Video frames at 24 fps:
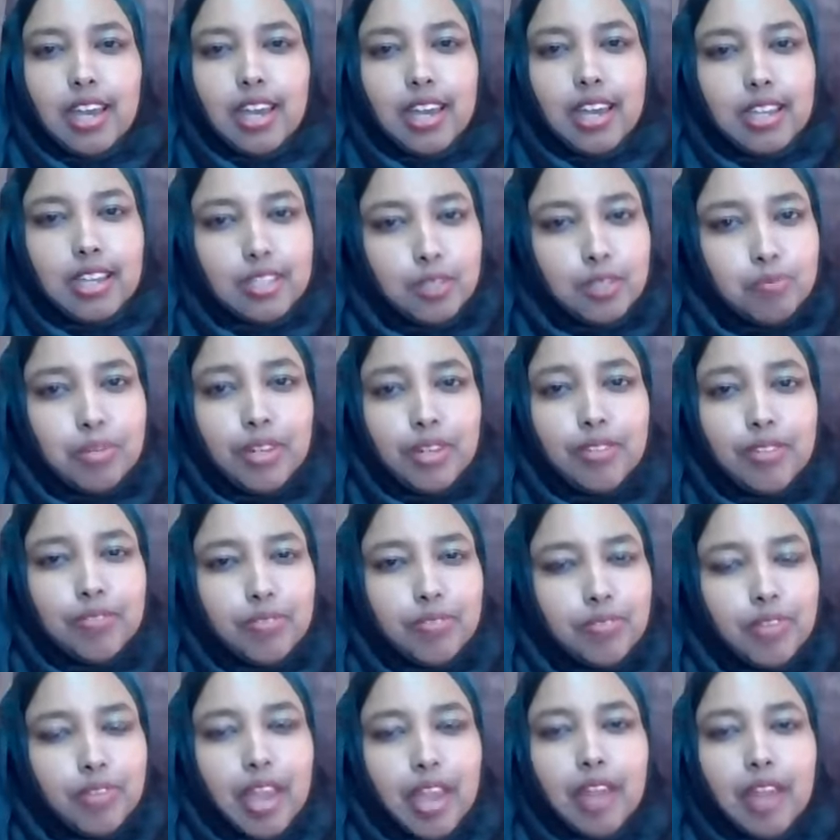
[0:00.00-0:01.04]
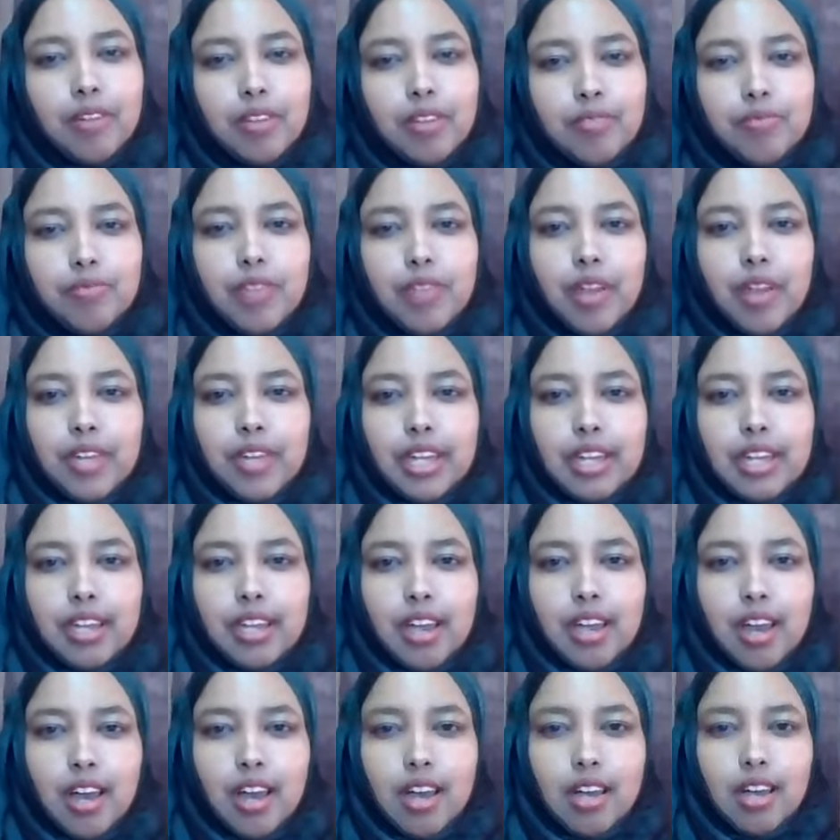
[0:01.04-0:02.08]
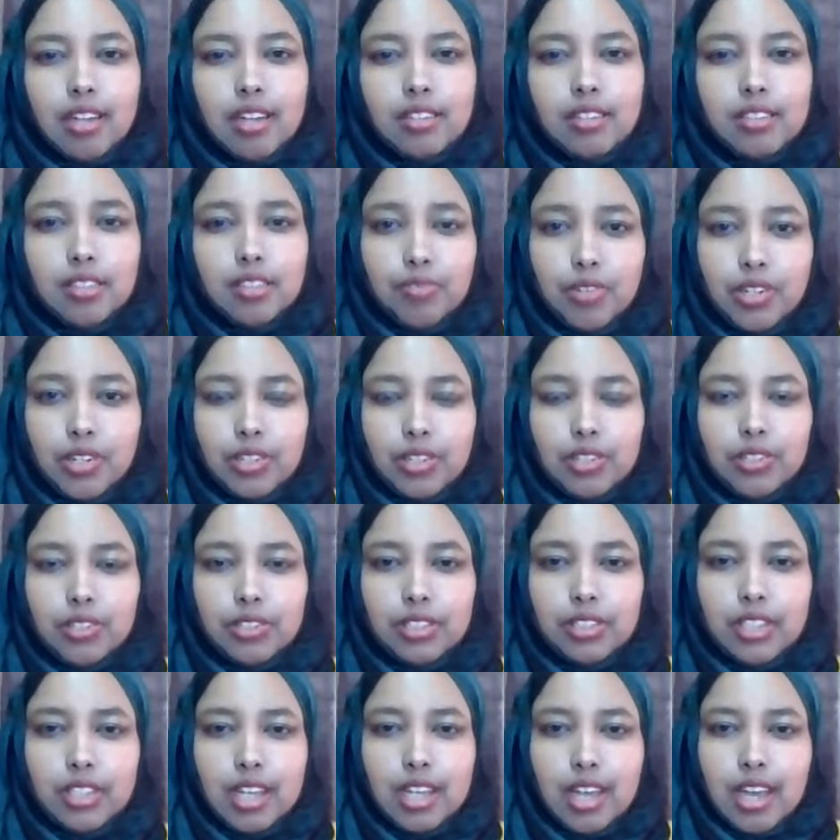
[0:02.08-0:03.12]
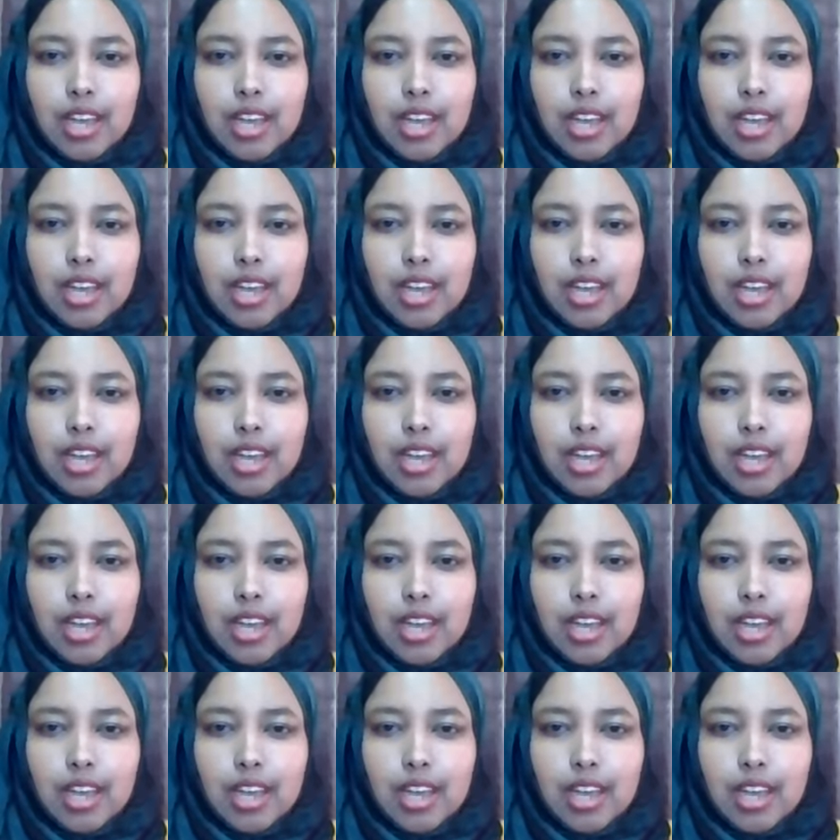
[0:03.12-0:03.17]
it's been very, very uh, difficult.